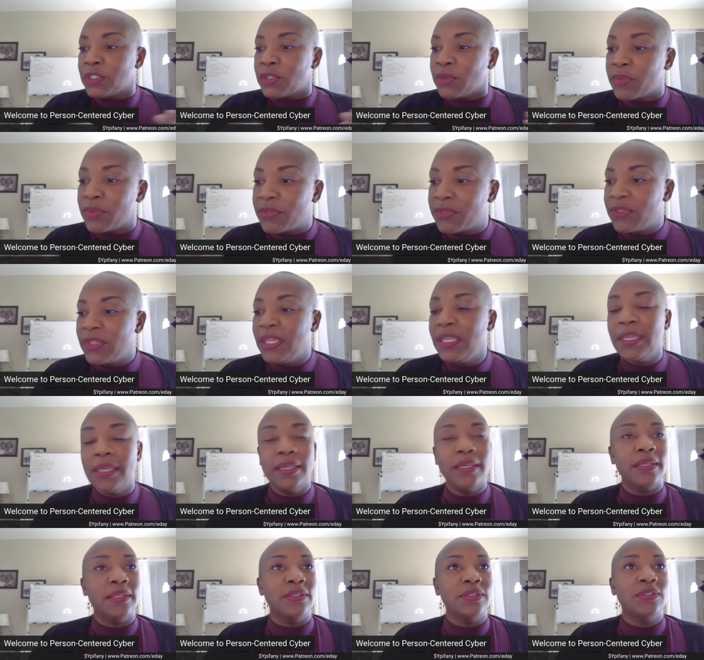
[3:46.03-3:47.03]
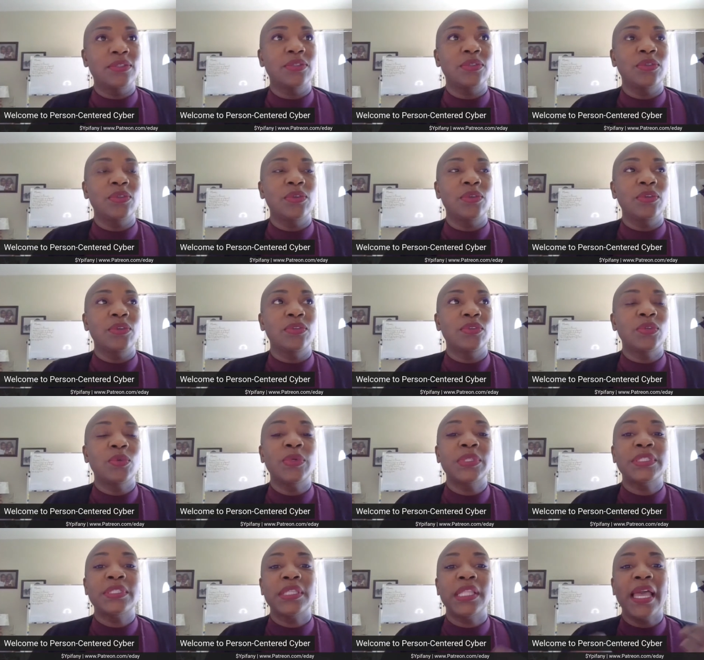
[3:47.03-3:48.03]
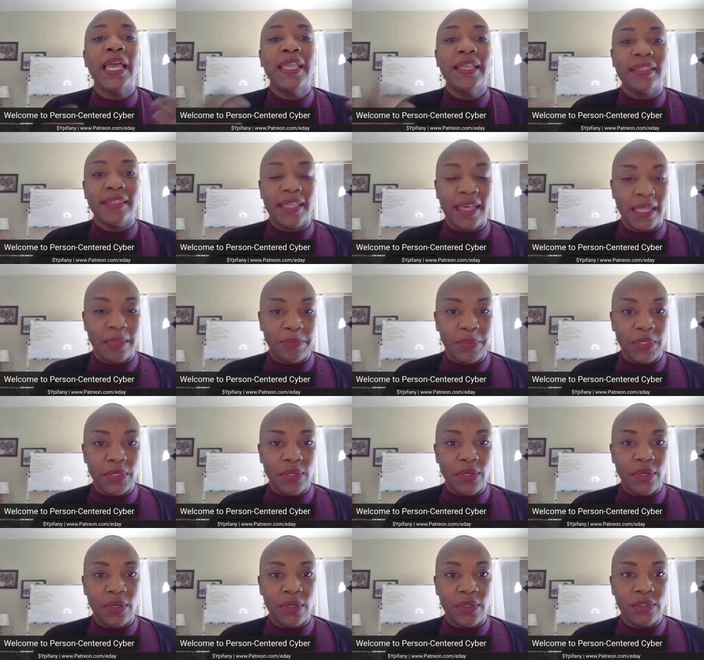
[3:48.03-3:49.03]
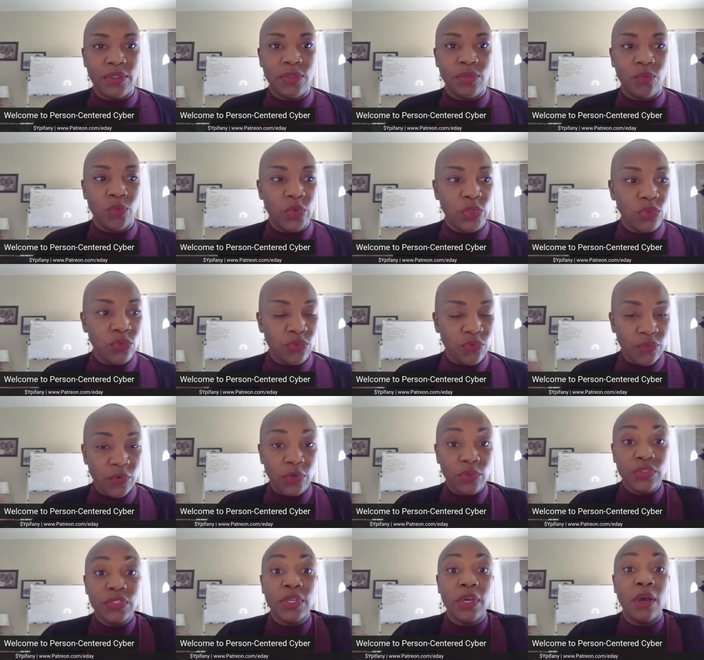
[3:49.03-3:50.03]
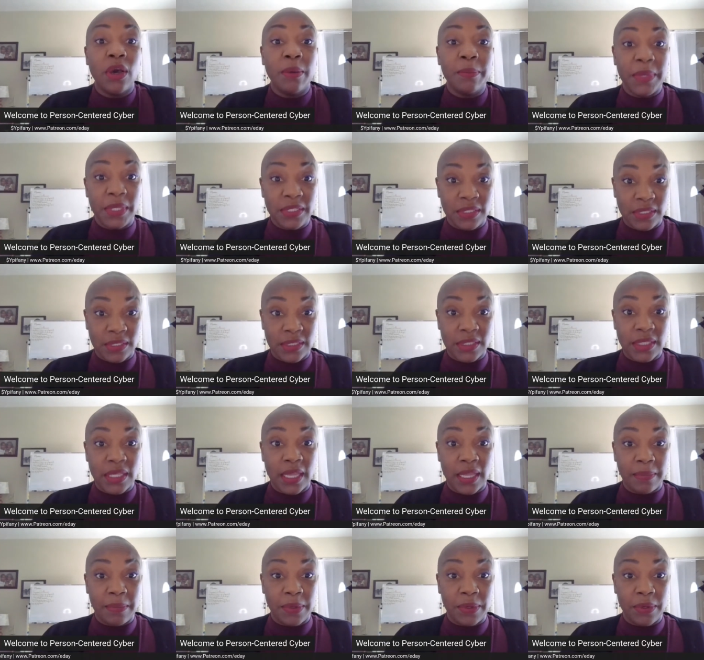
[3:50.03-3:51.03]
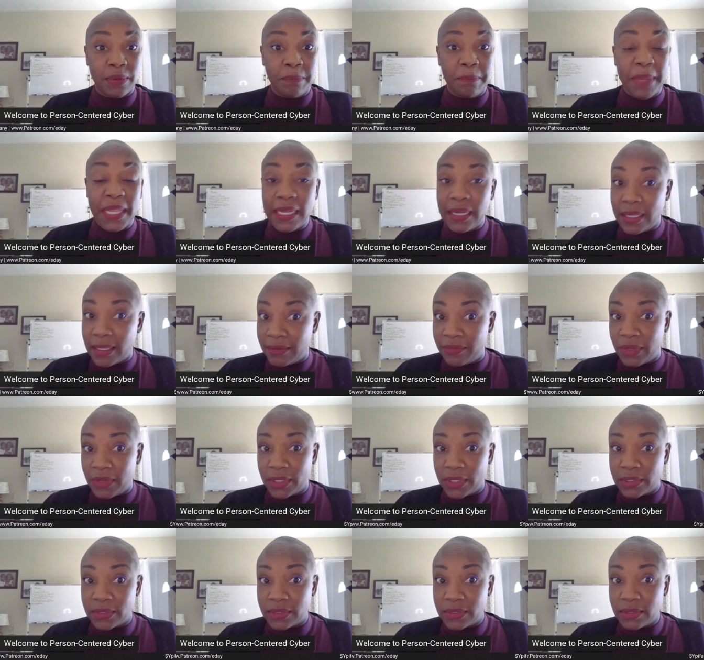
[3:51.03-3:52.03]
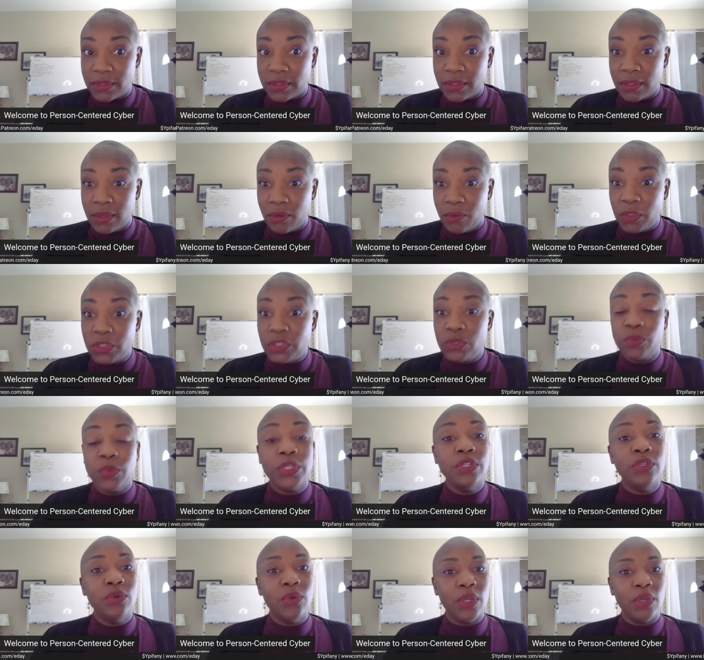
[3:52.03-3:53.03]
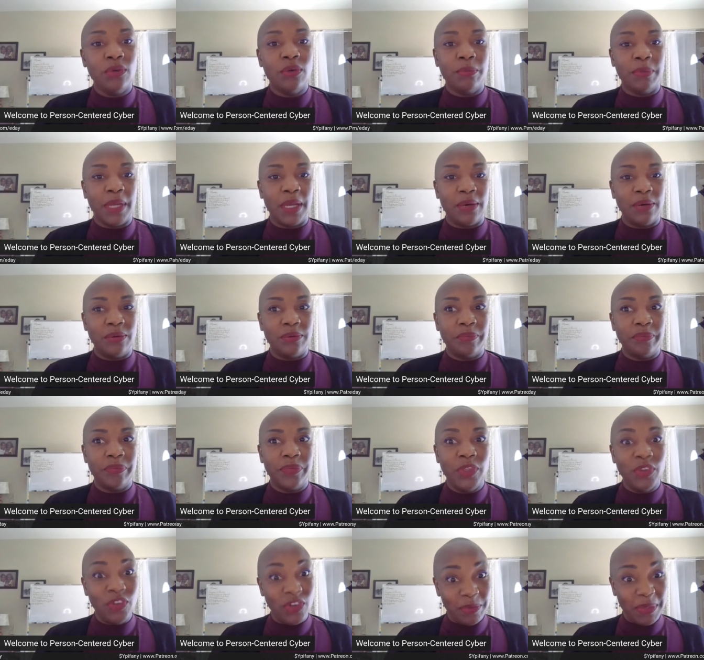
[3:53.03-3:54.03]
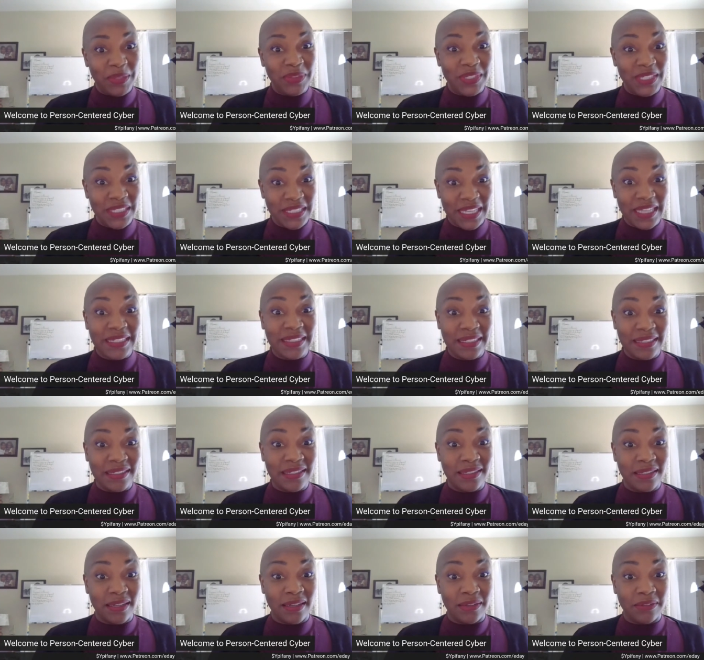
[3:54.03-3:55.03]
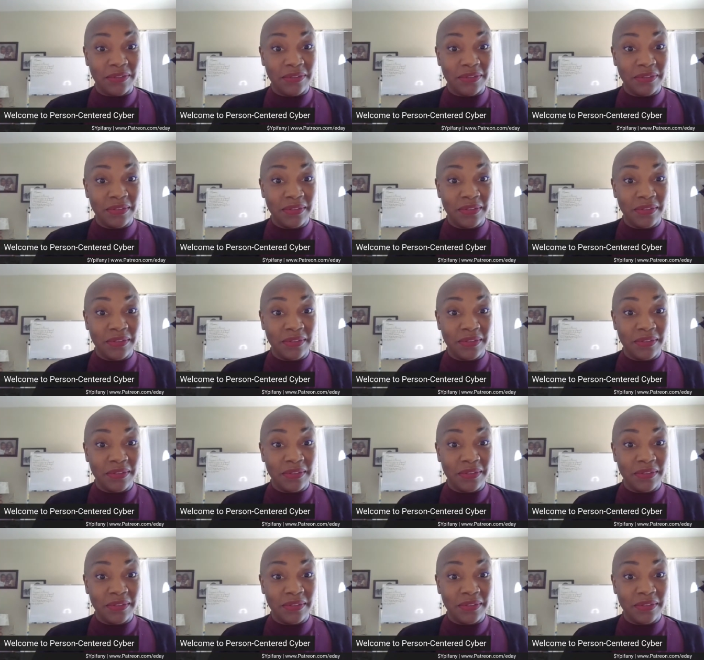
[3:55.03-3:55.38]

So the thing is, so it's like that because when you first come into cyber, many of us, what what do you hear about? You hear about the sexy stuff.